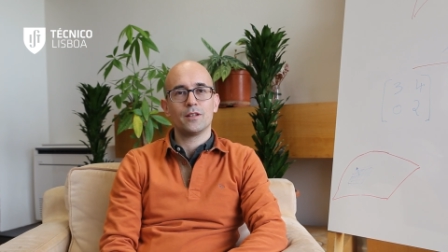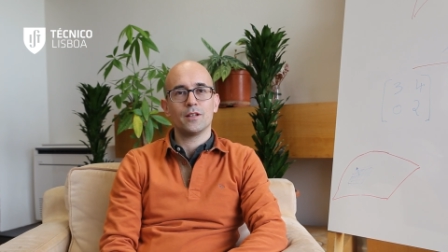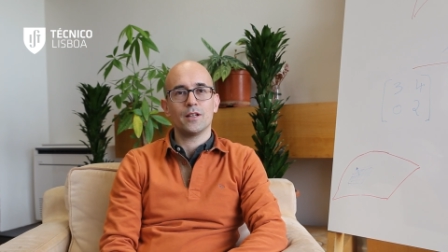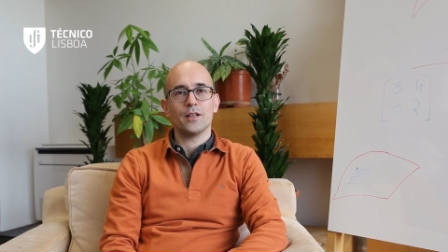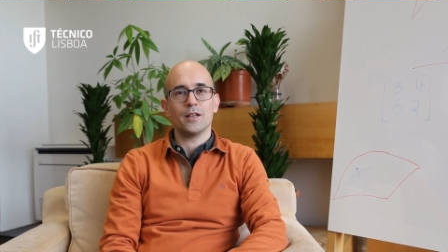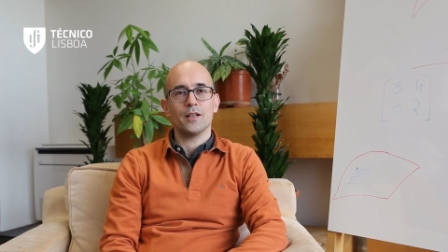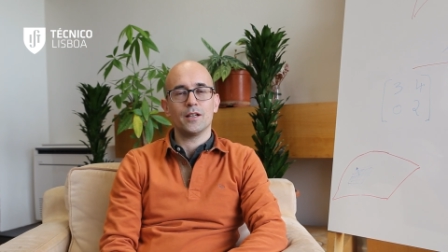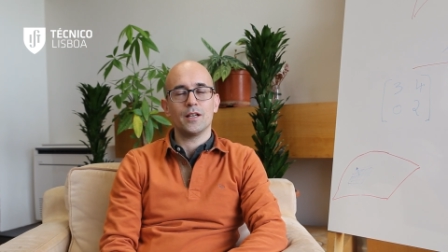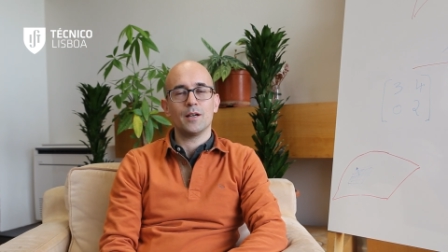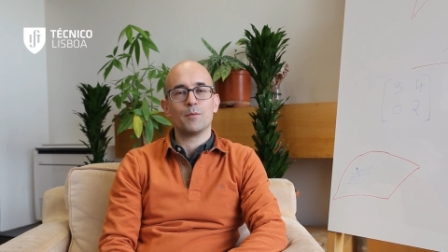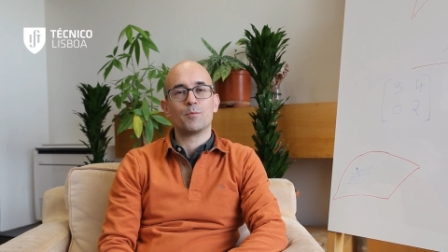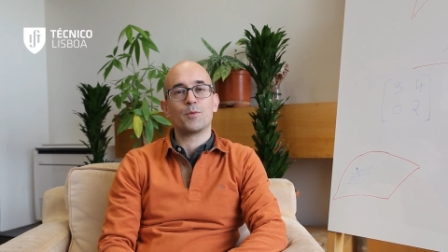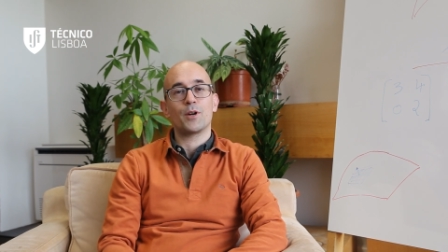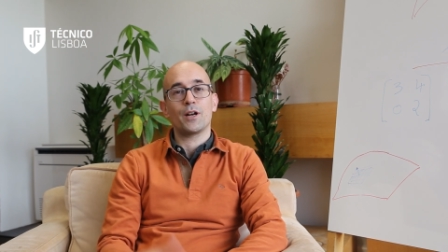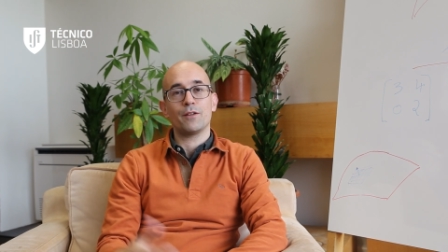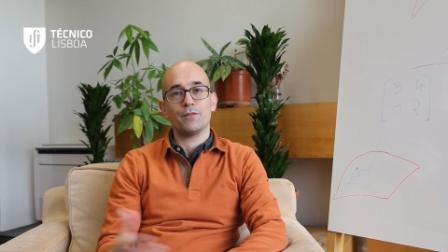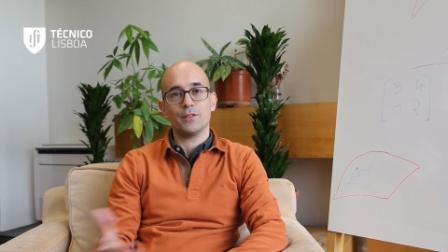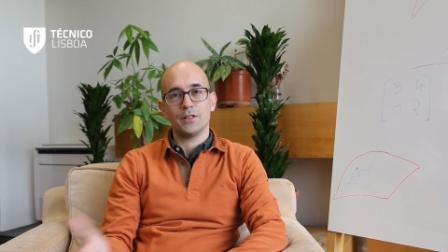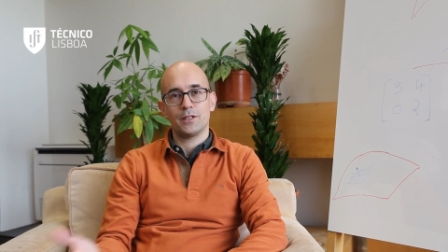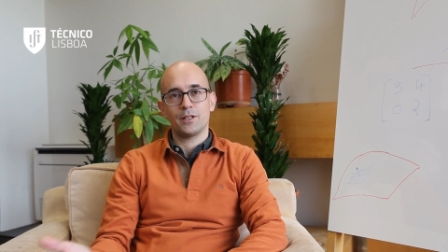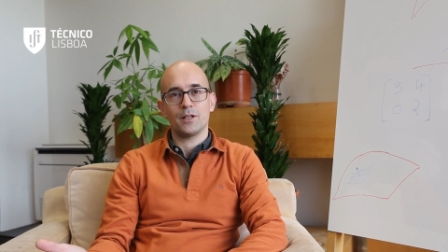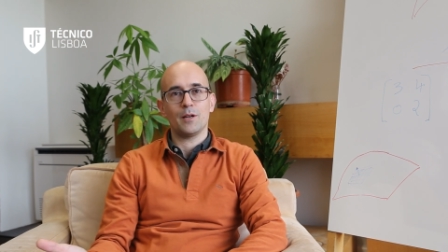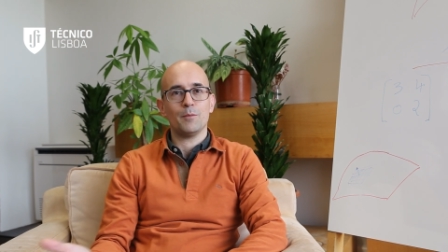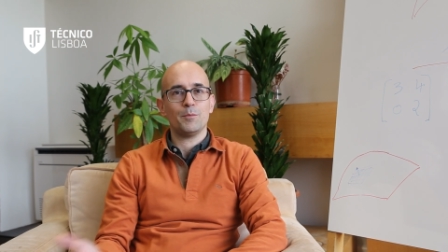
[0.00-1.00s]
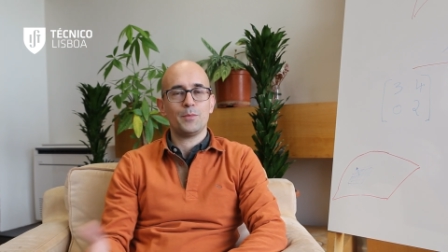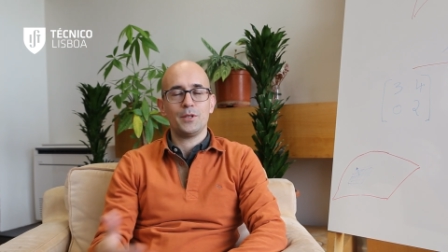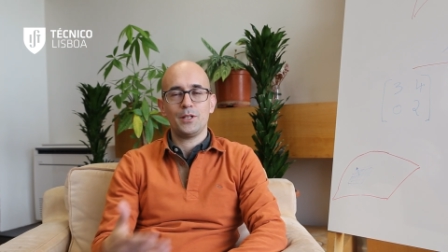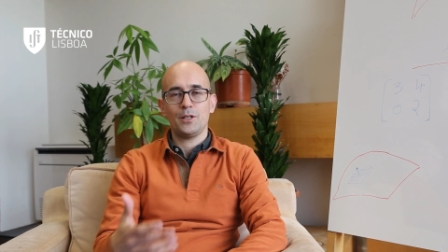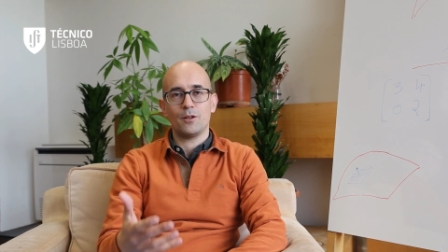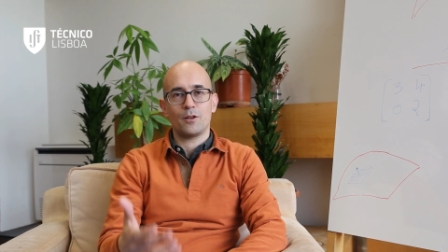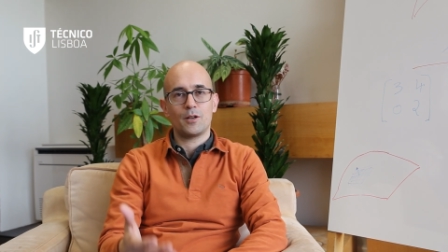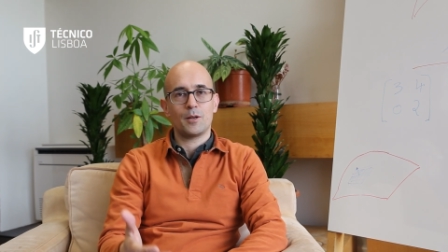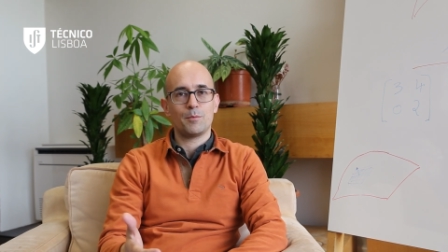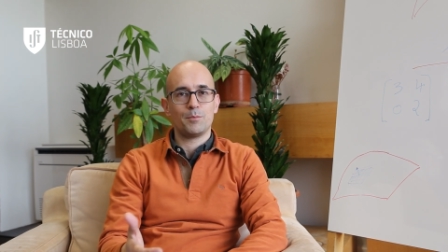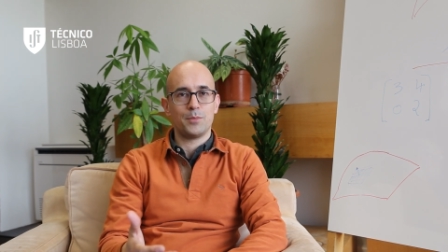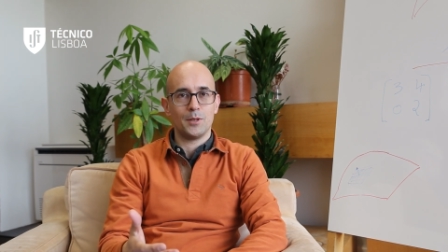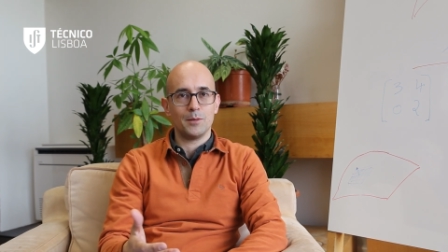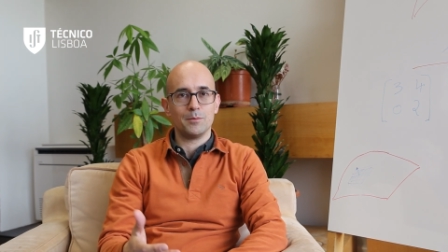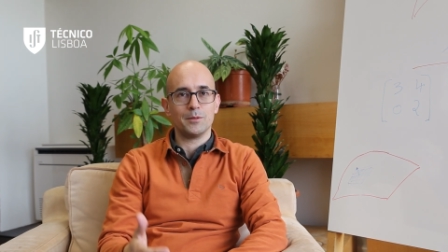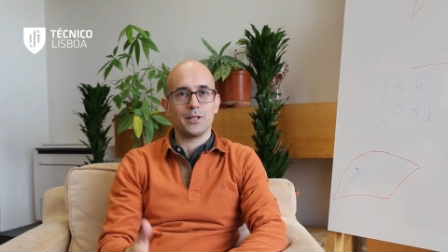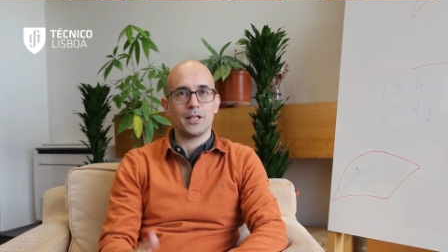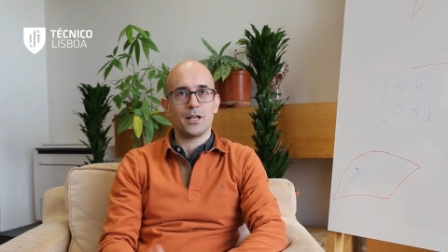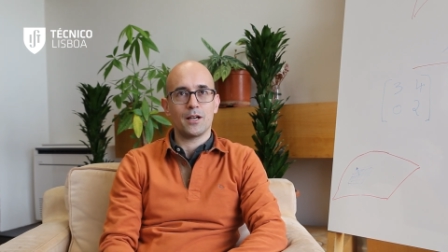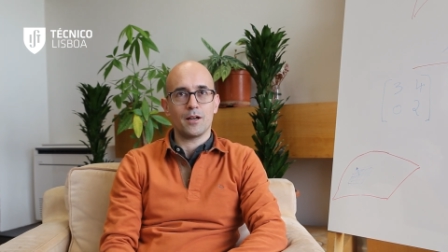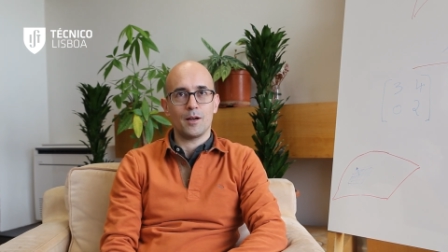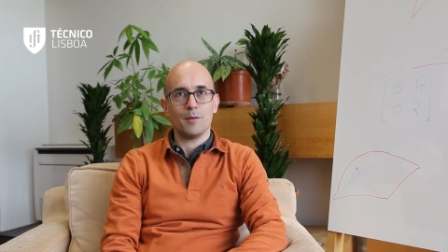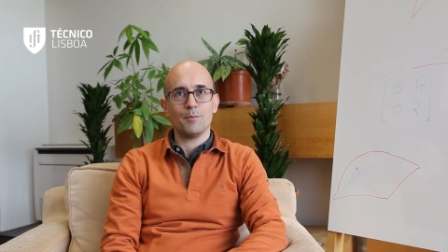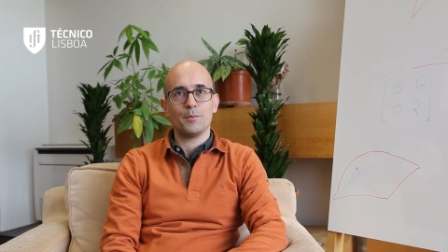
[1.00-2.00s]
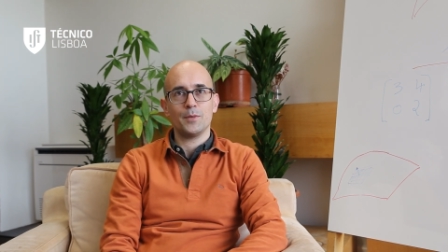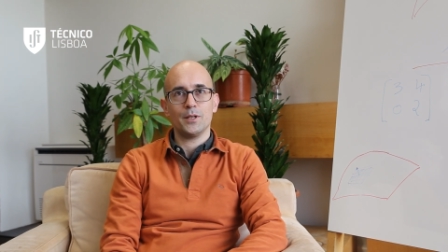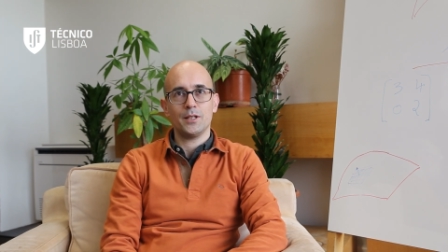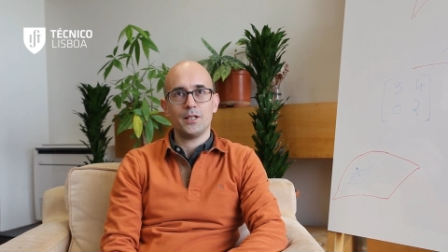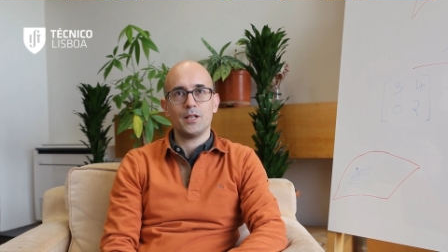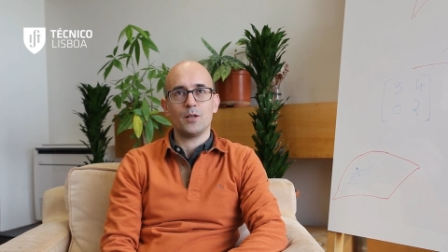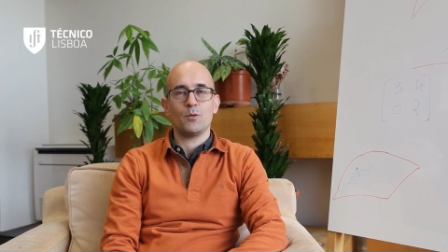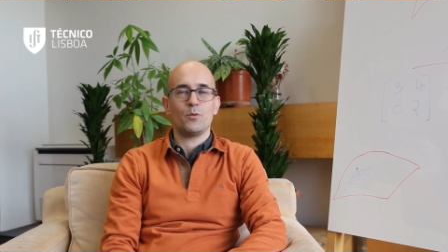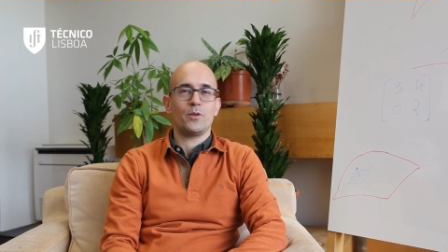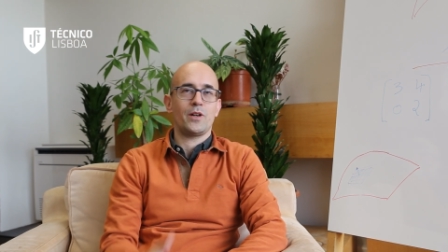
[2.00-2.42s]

a private company or a public company.